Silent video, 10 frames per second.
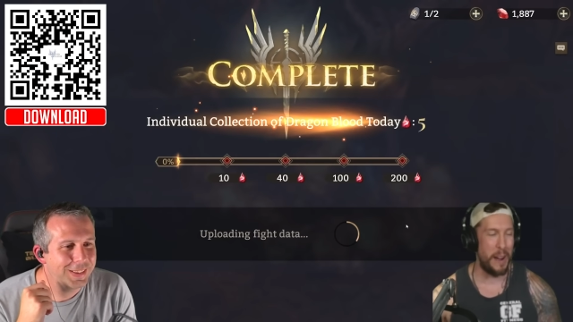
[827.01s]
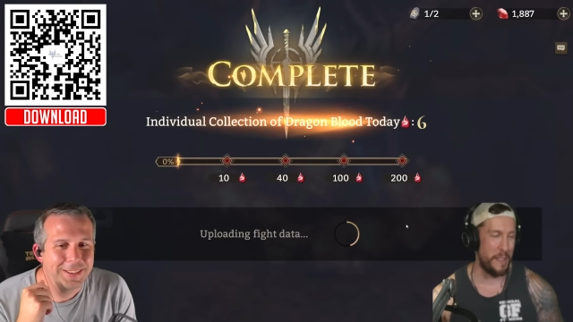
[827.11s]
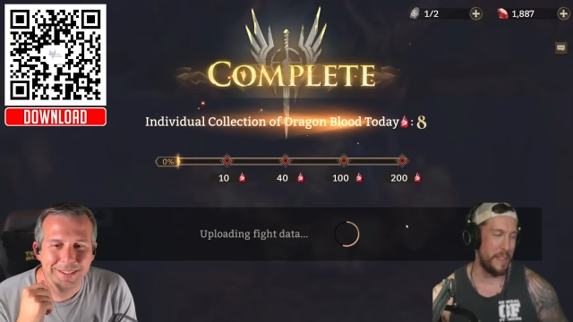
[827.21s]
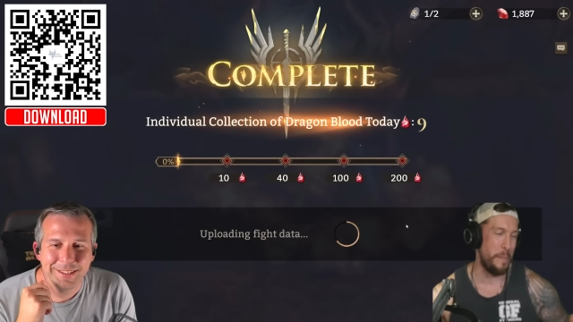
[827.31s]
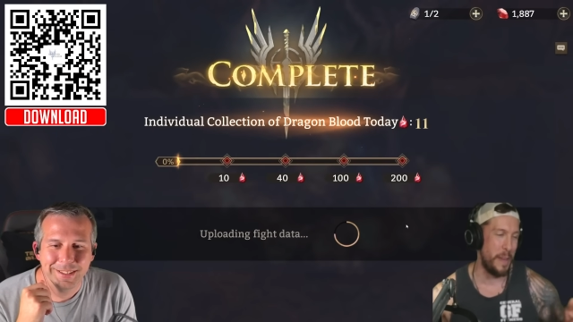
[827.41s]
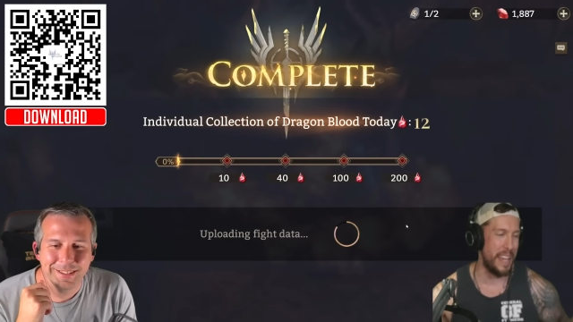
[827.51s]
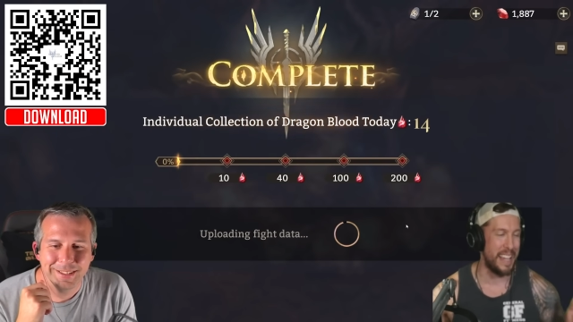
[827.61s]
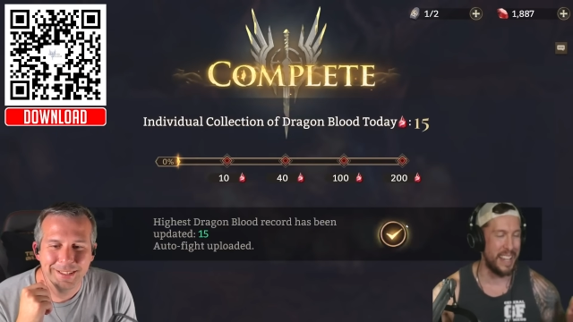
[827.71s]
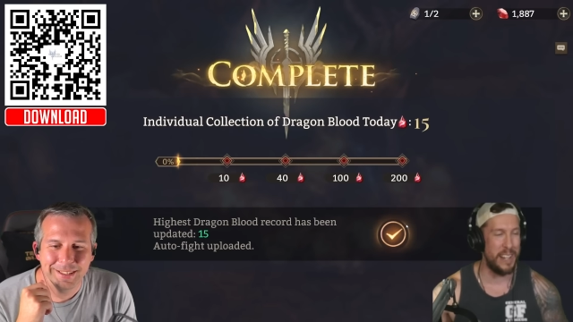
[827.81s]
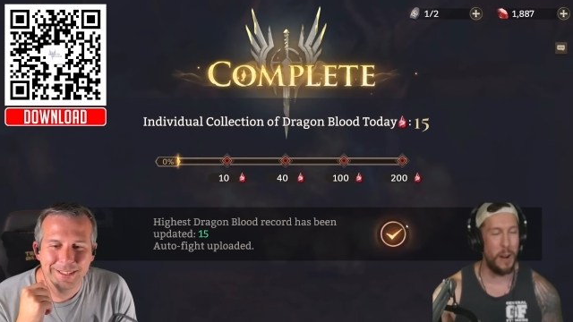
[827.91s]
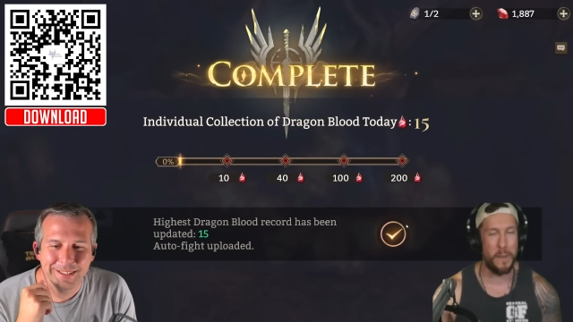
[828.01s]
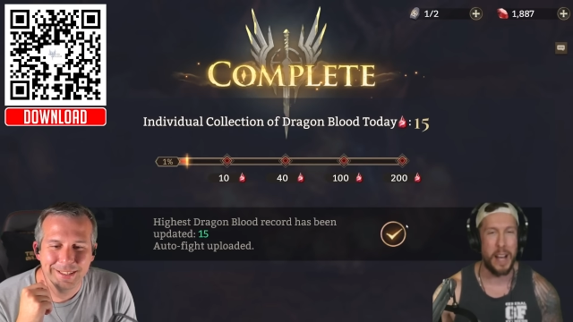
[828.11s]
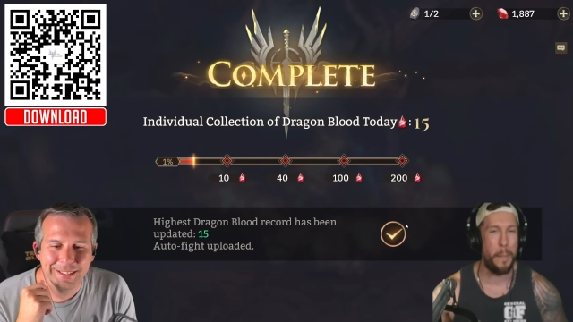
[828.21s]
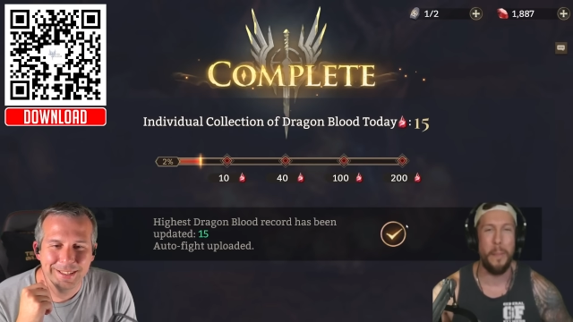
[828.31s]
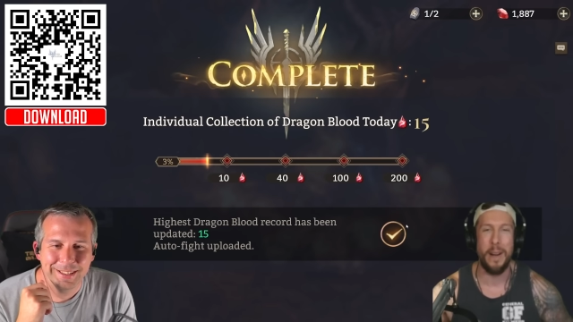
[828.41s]
Speaker 1: other than being, you know, a
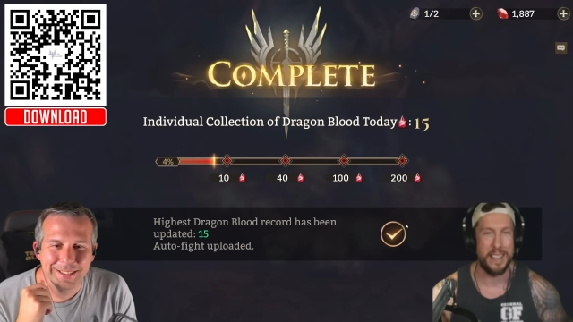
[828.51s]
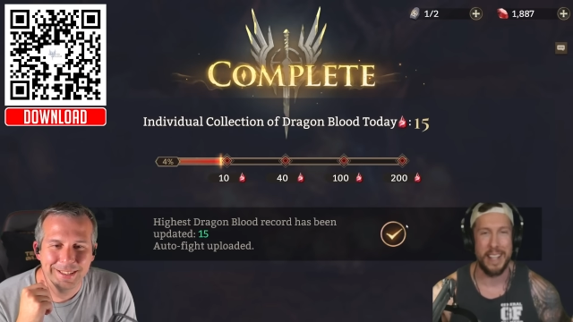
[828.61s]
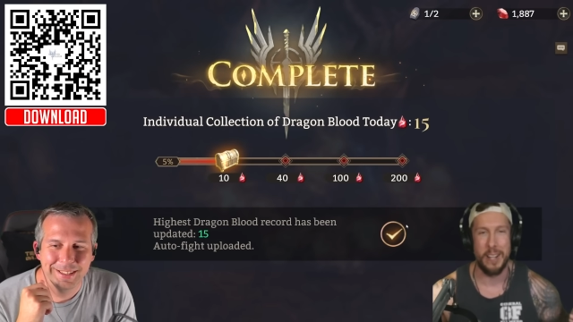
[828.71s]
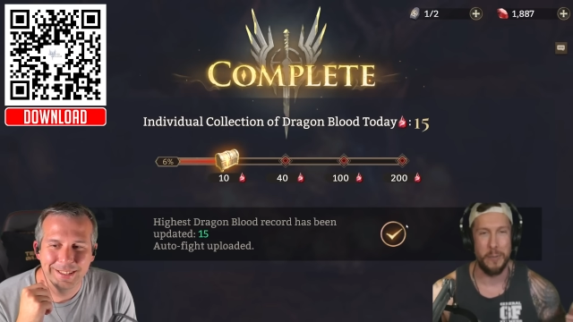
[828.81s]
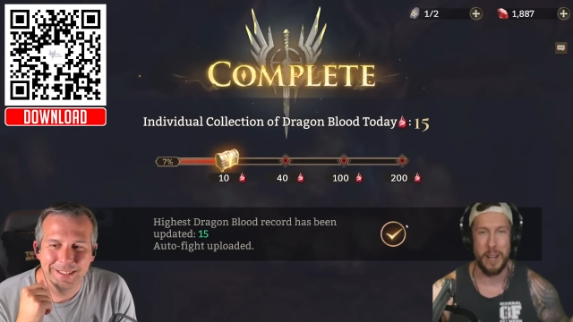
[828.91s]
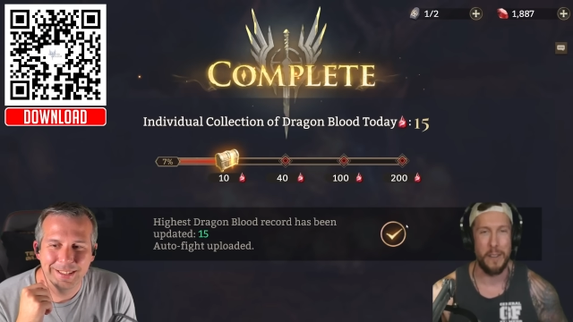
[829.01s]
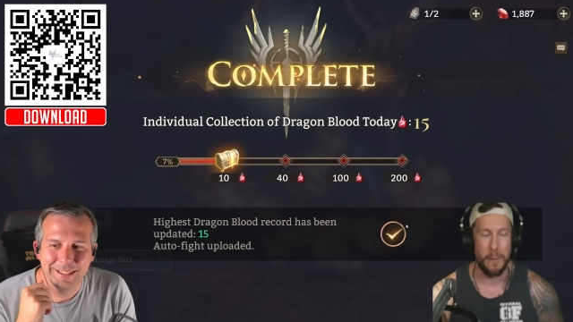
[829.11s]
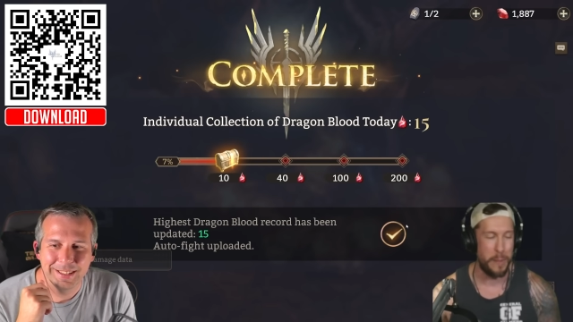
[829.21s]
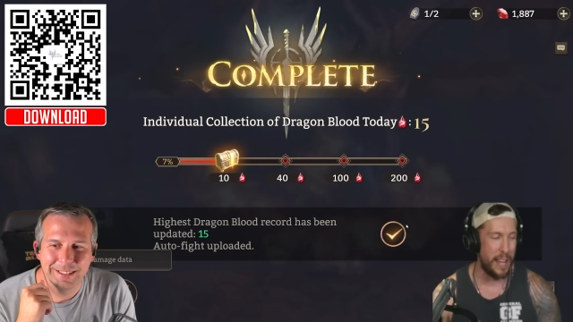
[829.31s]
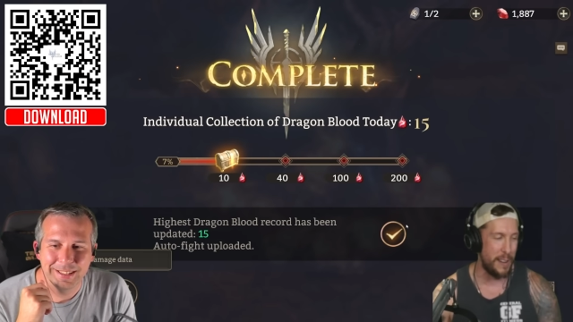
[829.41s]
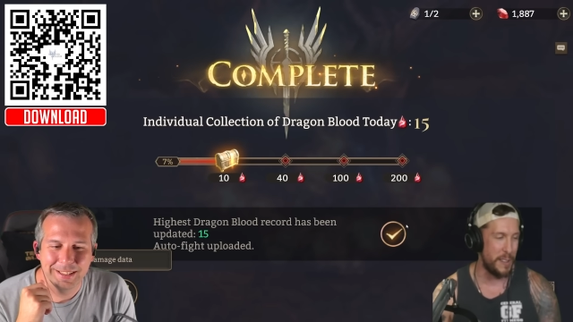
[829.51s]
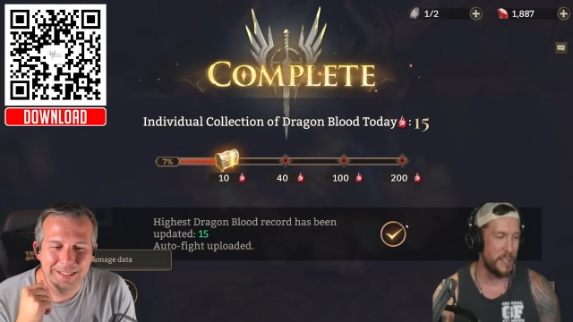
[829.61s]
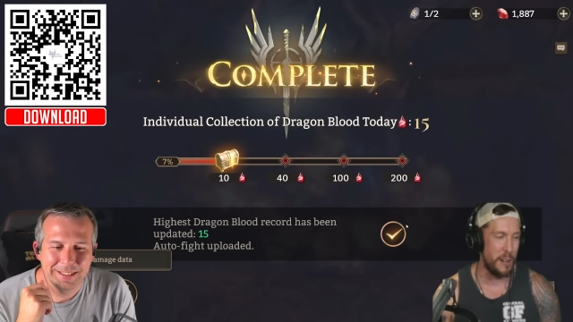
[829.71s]
couple months in or whatever, players.